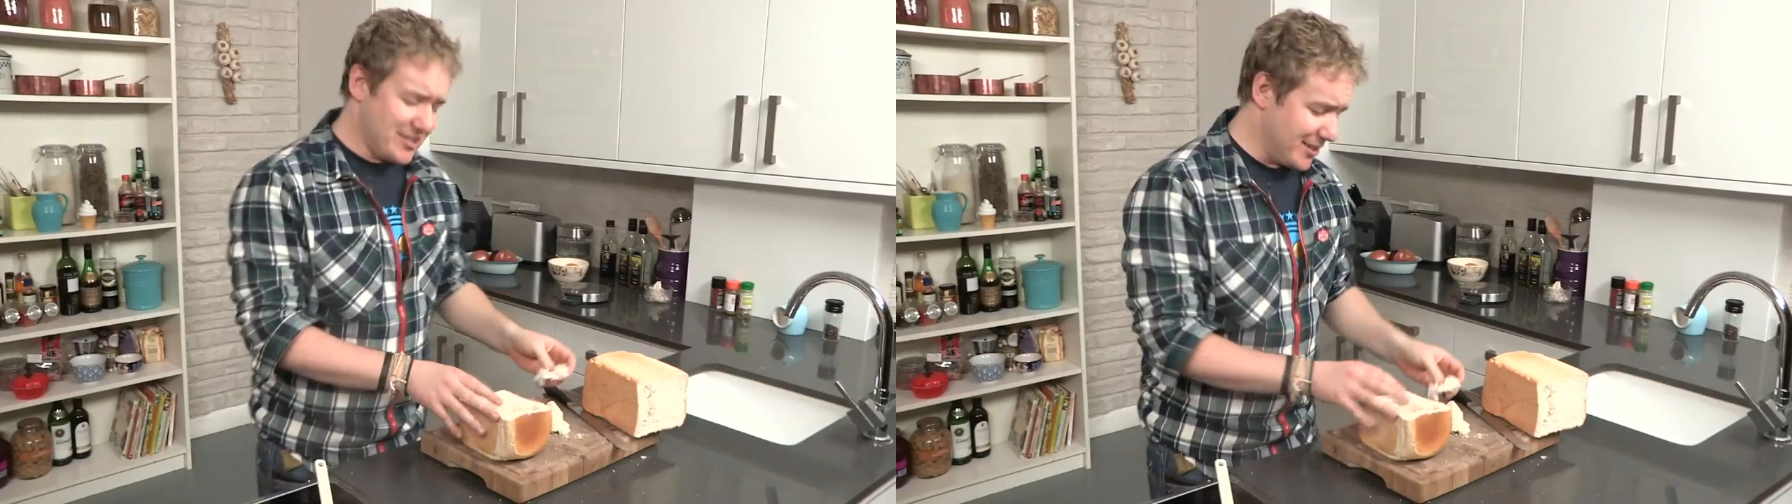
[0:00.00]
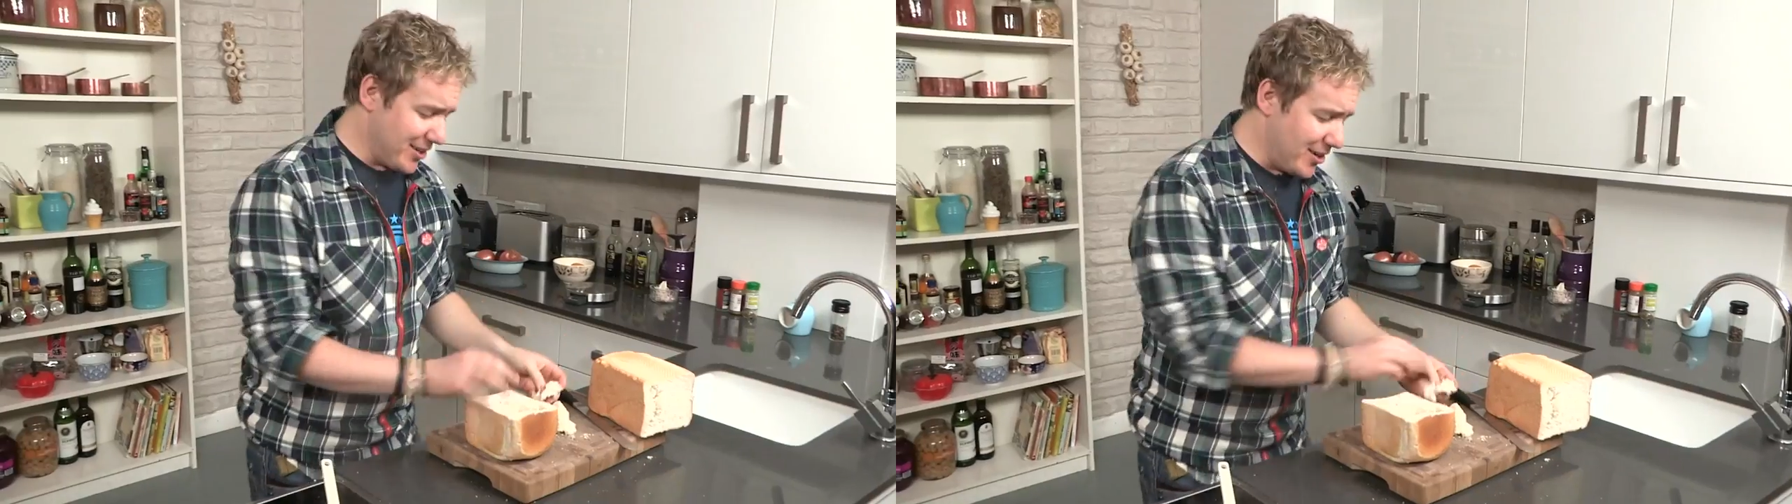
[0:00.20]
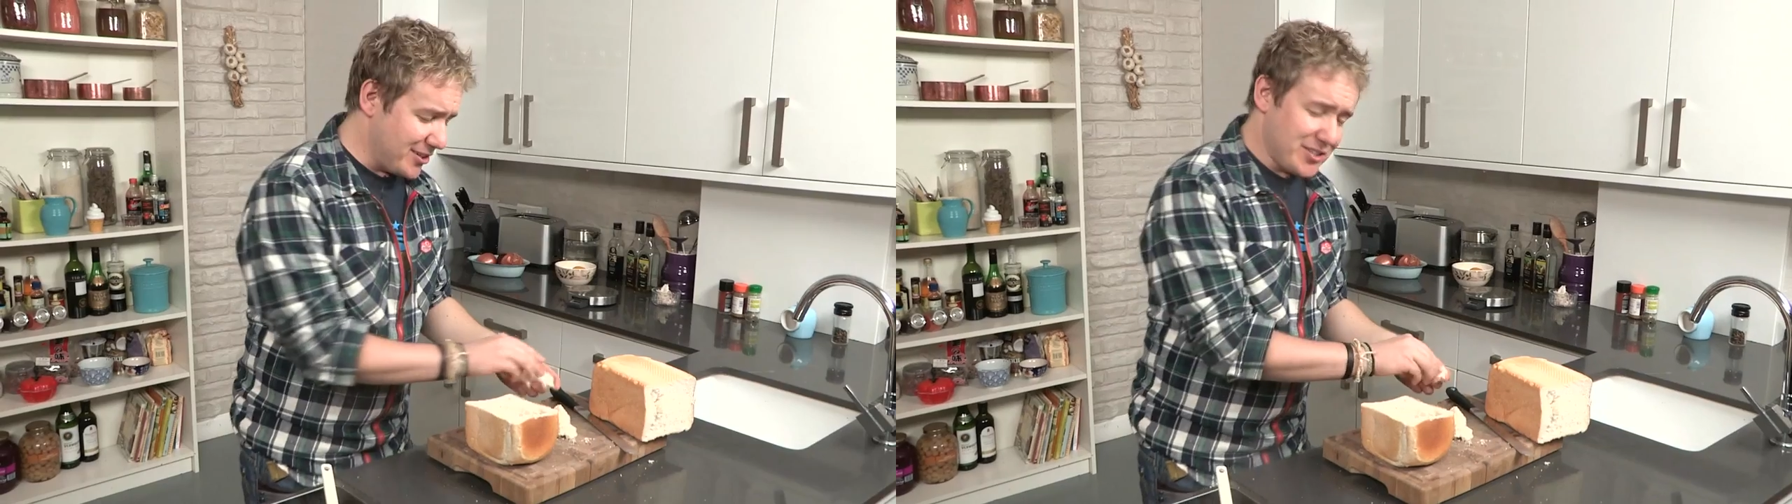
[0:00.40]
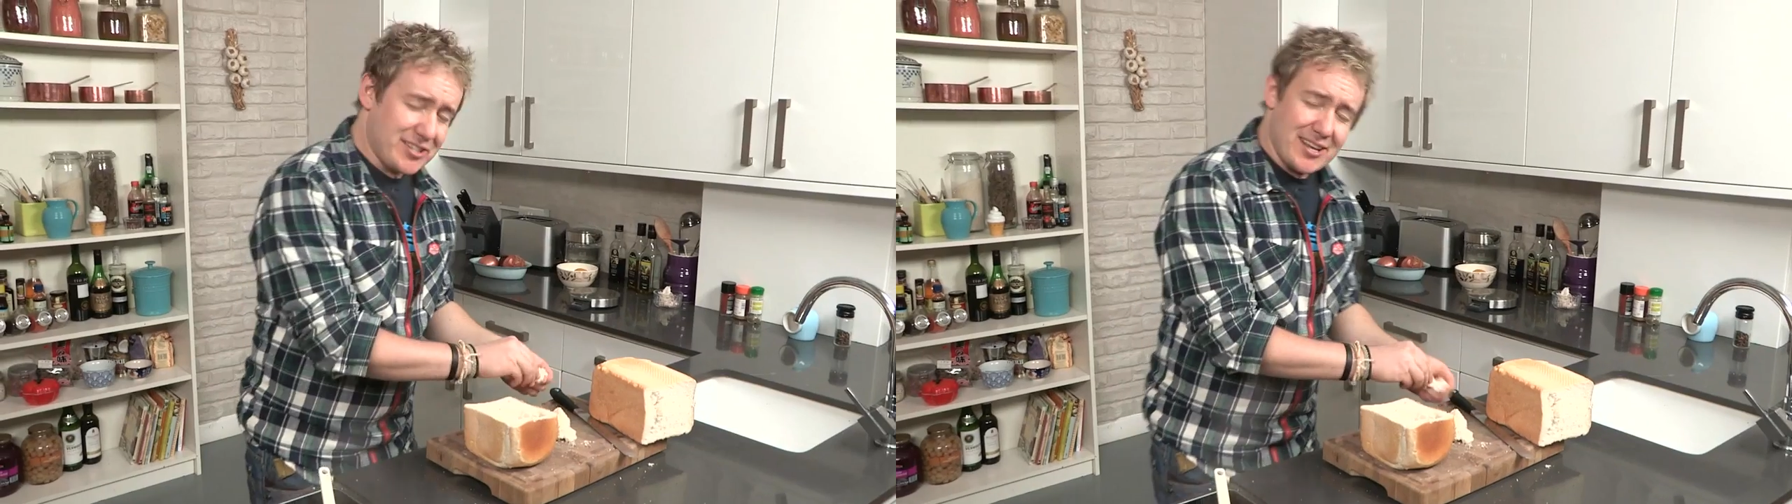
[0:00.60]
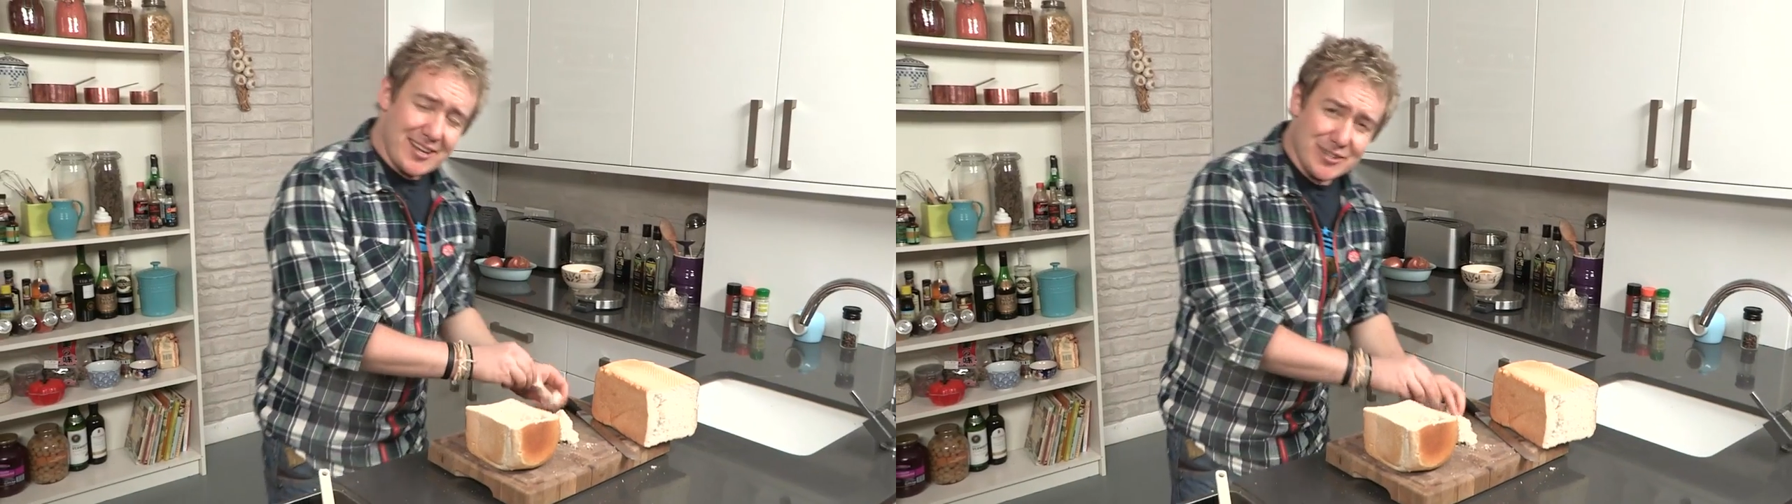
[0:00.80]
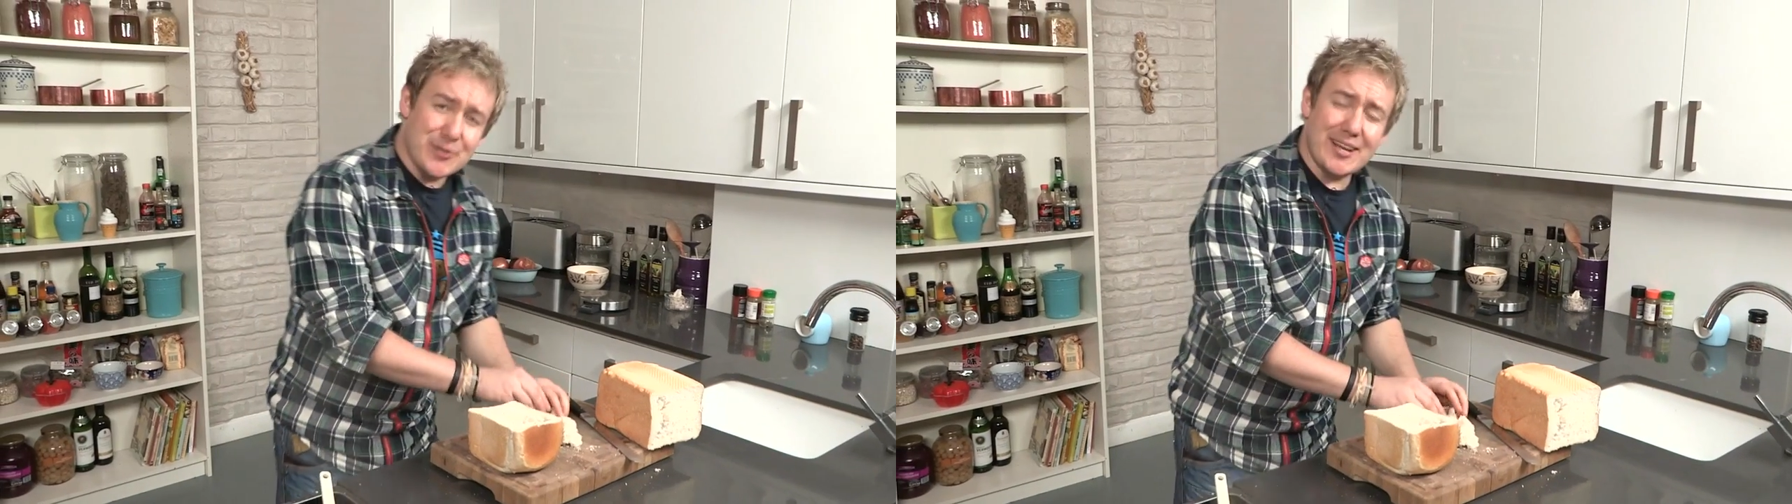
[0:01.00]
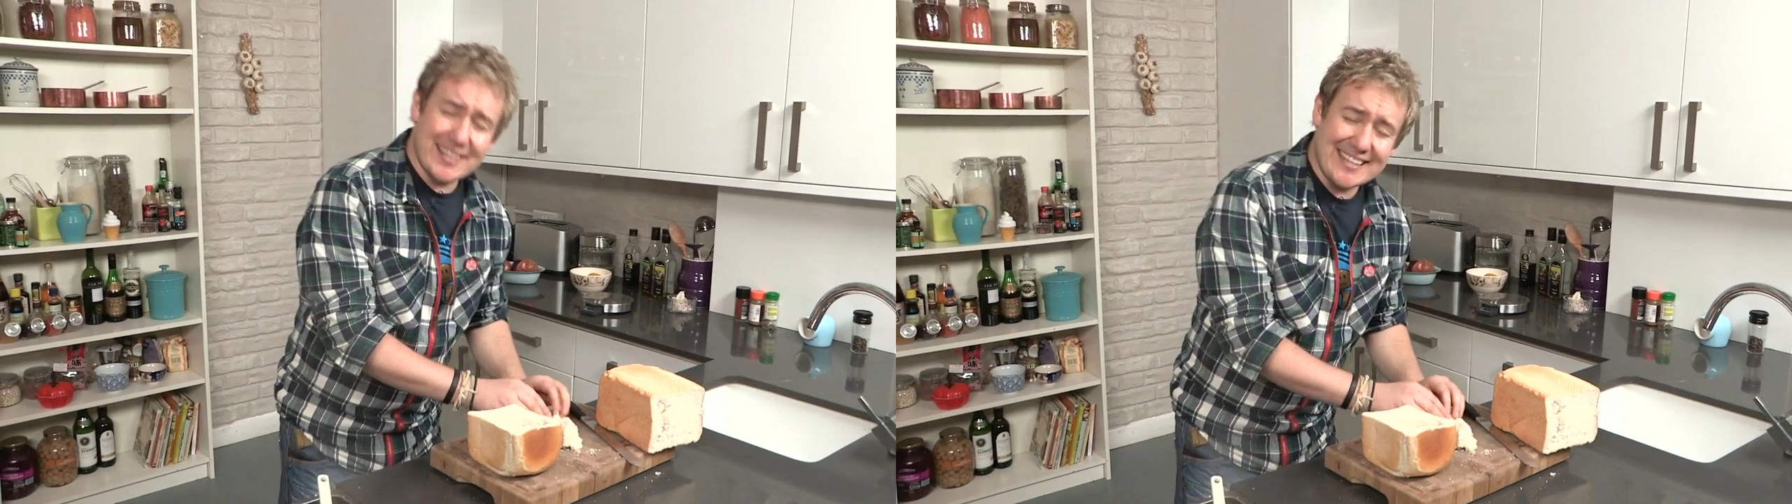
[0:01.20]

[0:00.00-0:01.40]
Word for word: in the garden just that. You get